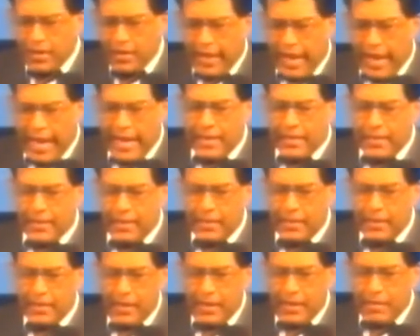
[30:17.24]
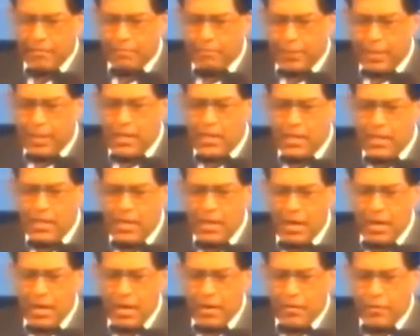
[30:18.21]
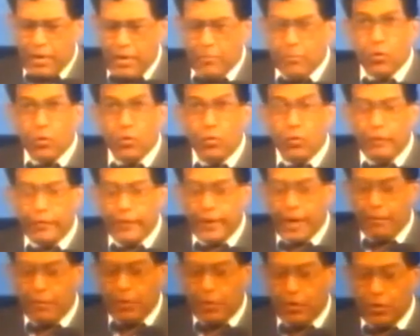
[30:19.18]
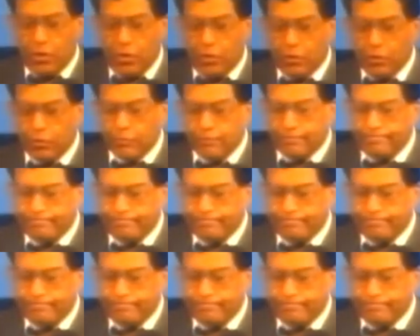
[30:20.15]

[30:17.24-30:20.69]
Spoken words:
can be removed. Number two,